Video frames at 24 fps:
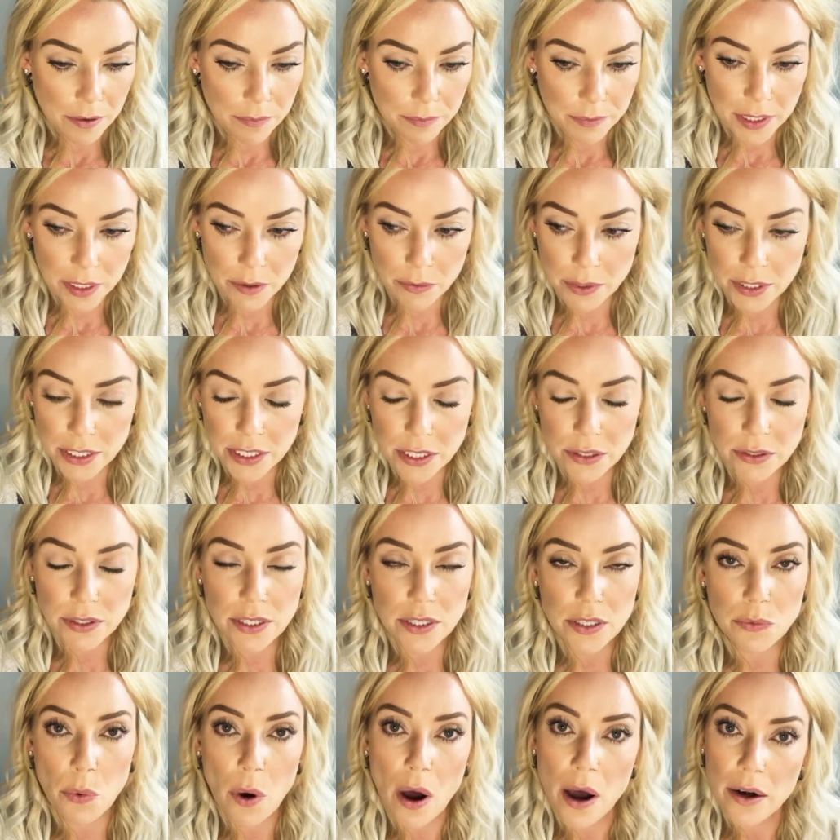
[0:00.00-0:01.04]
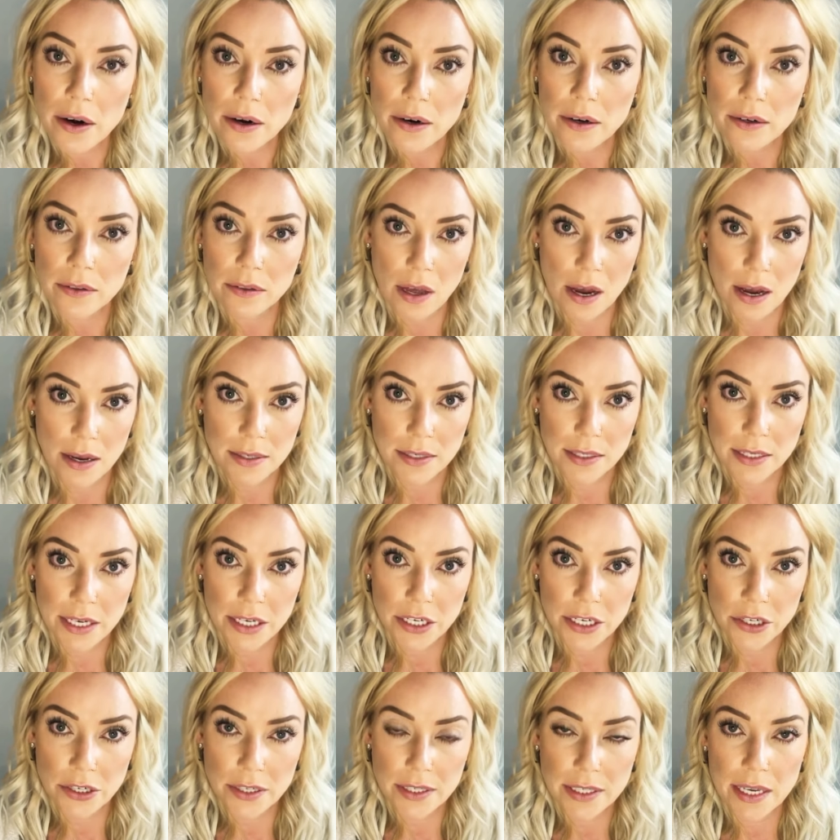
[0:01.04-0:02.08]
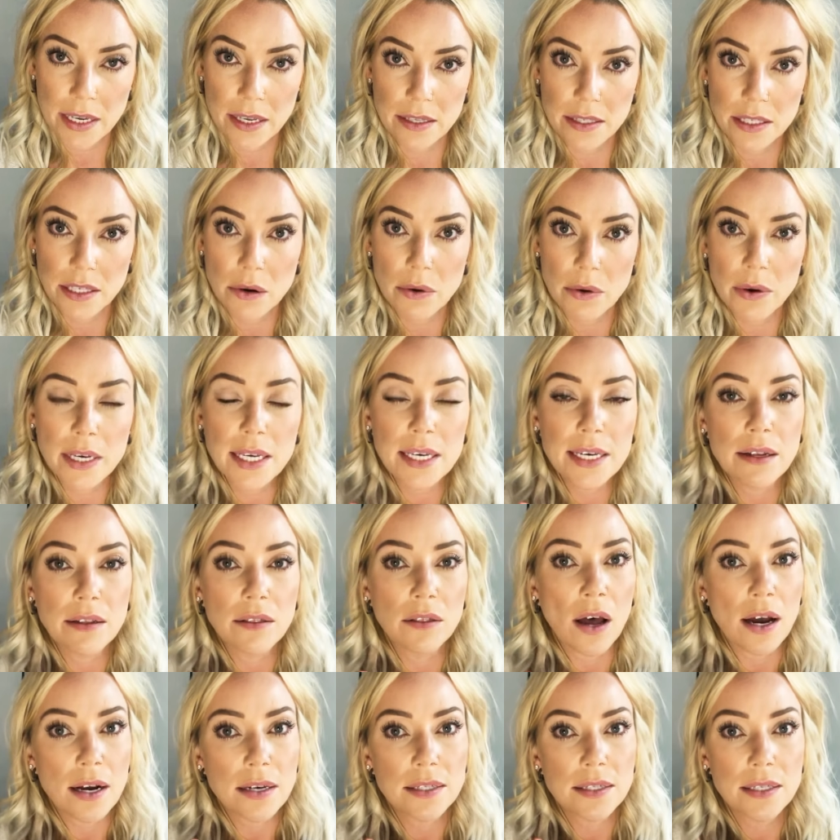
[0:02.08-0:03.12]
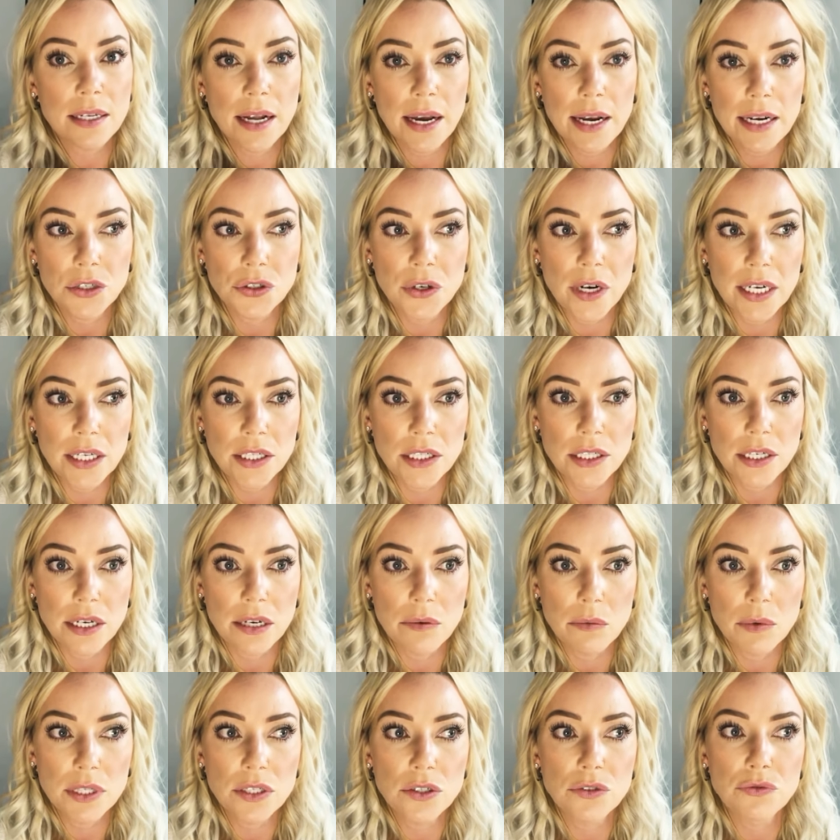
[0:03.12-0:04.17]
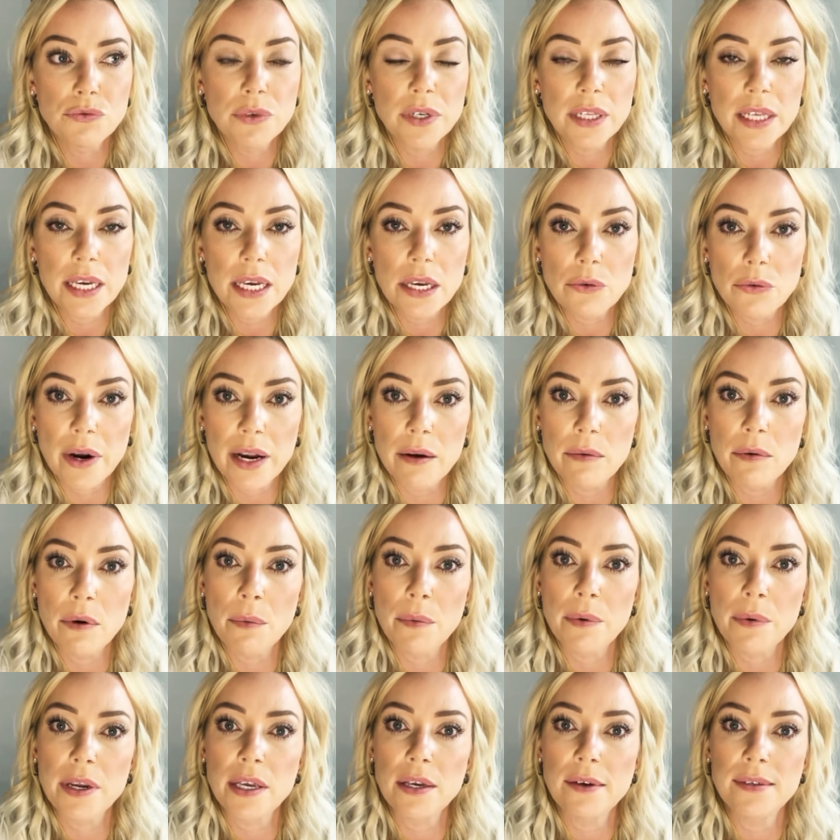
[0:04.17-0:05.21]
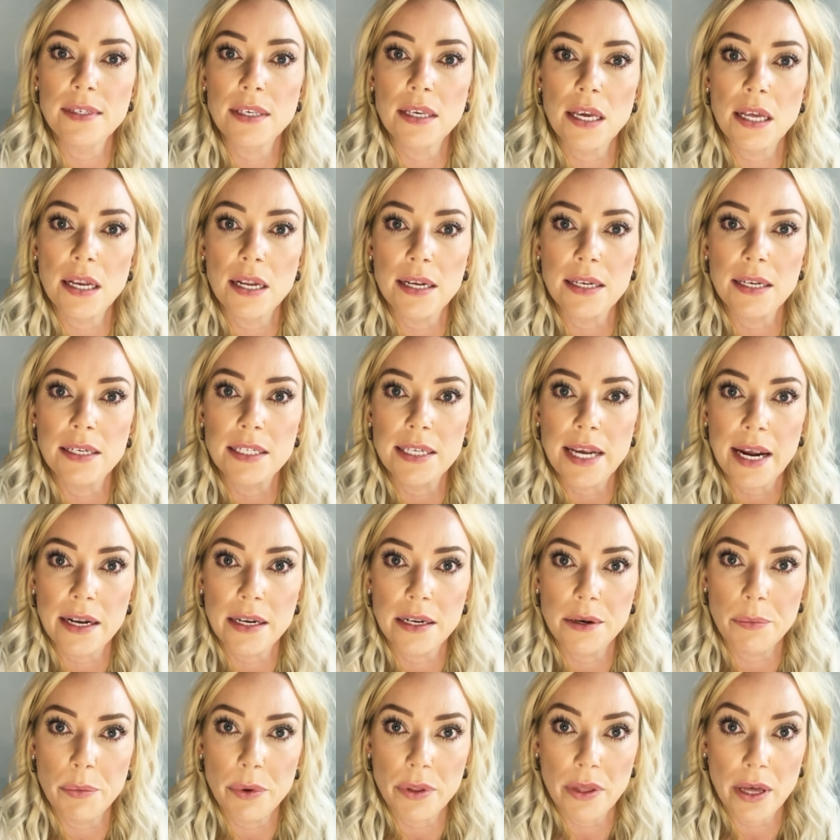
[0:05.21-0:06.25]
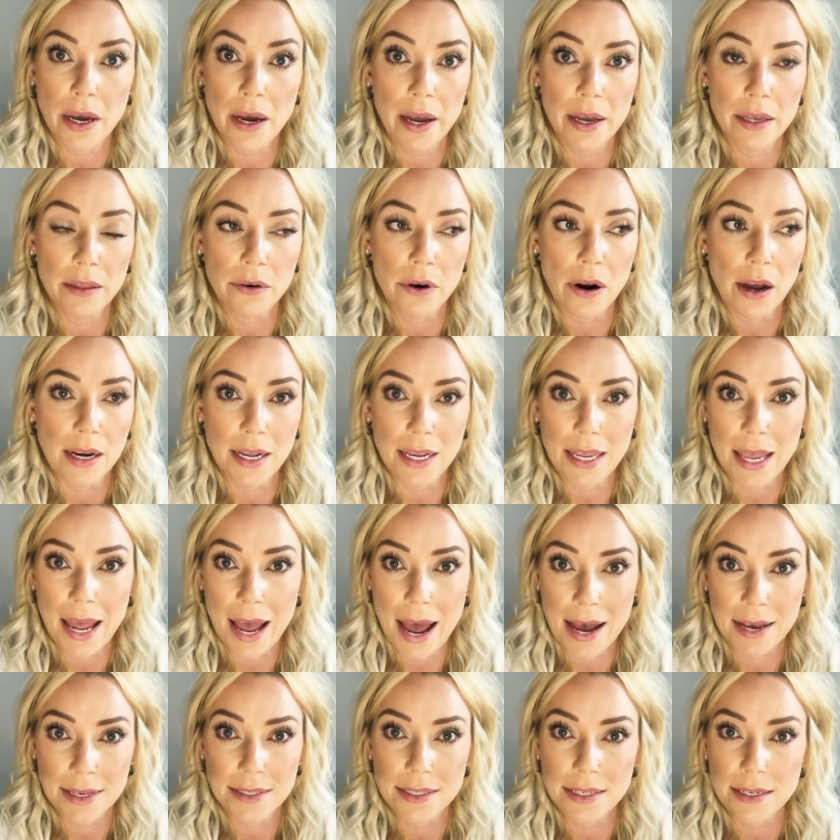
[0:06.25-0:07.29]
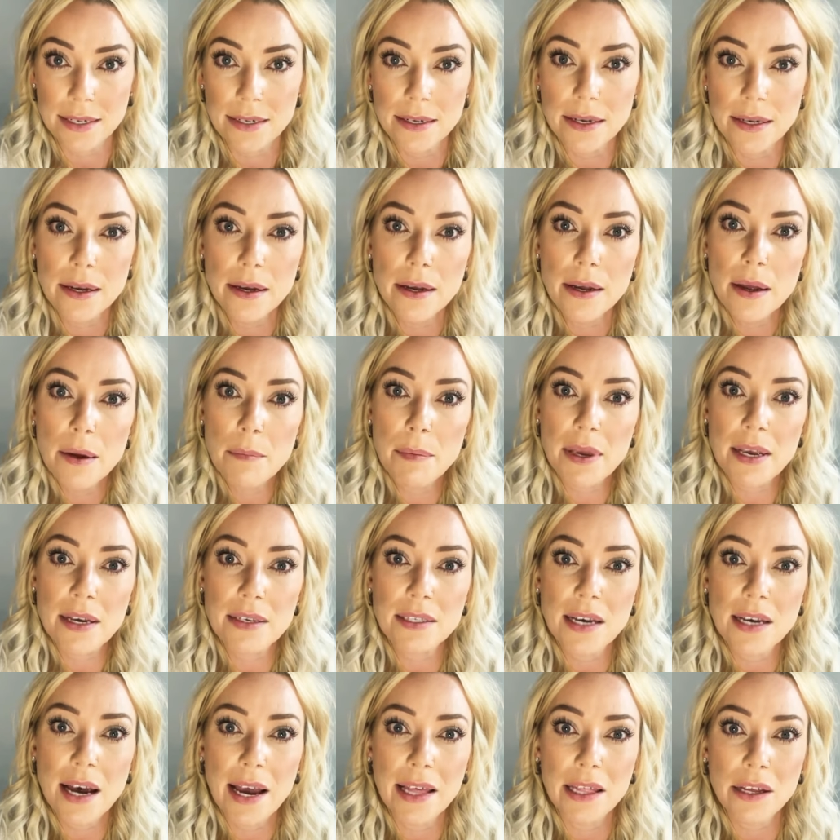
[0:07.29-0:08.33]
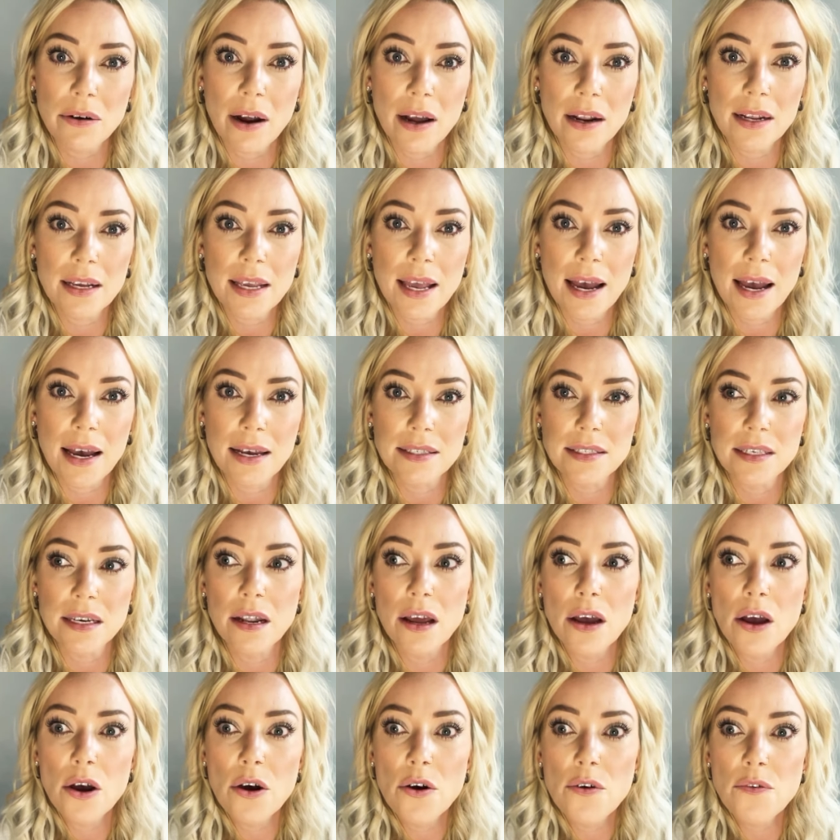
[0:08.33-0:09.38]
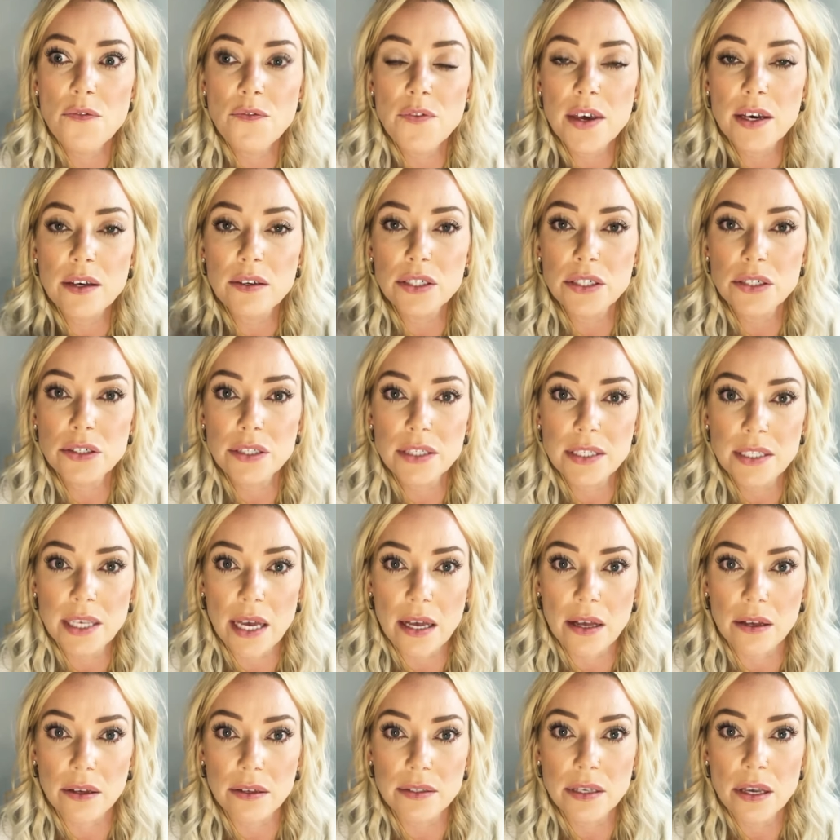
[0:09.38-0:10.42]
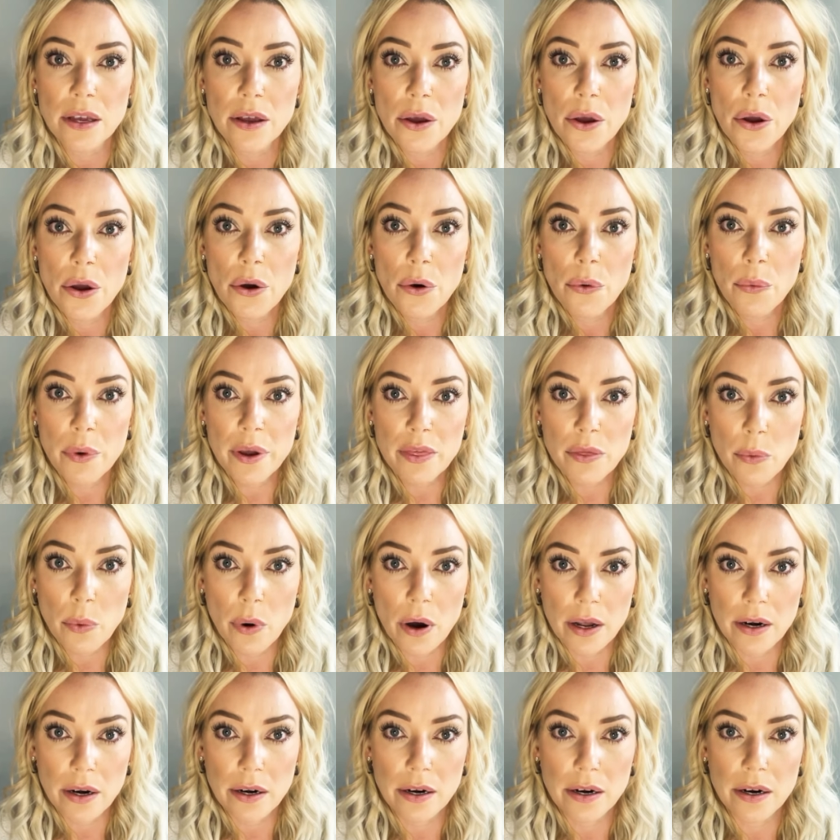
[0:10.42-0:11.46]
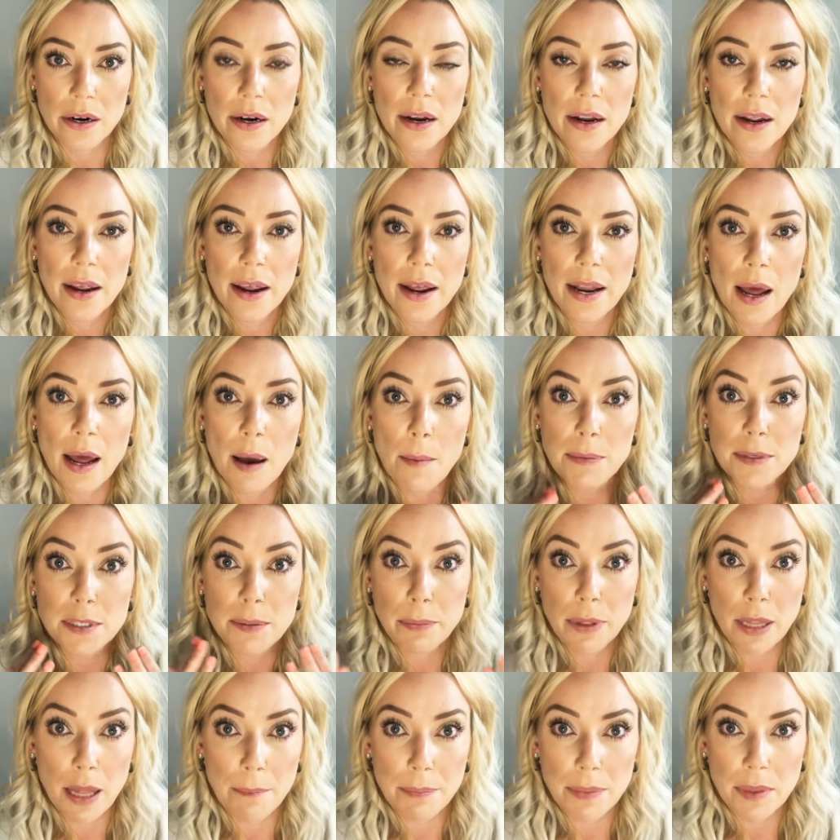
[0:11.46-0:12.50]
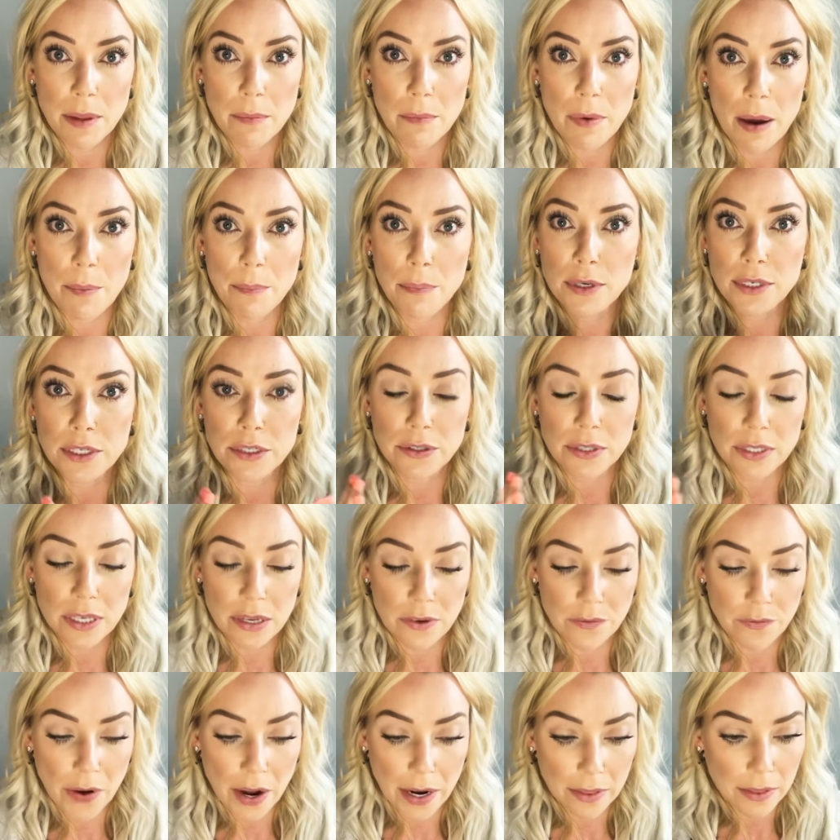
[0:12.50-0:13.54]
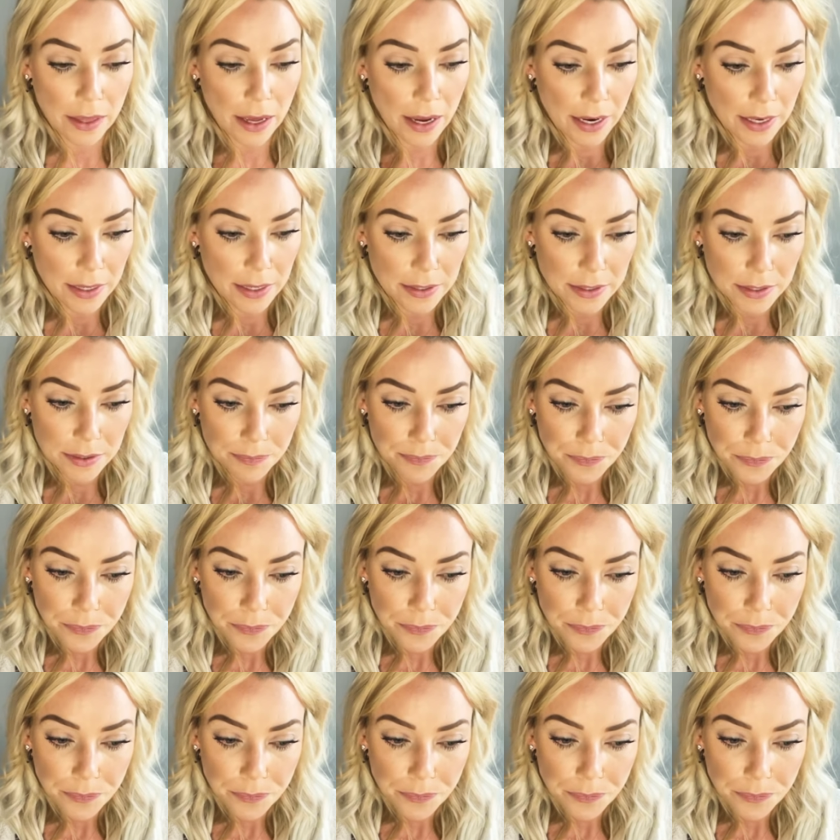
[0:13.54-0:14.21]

It reduces water loss in your skin, so it locks in hydration, which is really great when we're using it in tandem with hyaluronic acid, because hyaluronic acid fills your cells with water and helps plump them up, reducing fine lines.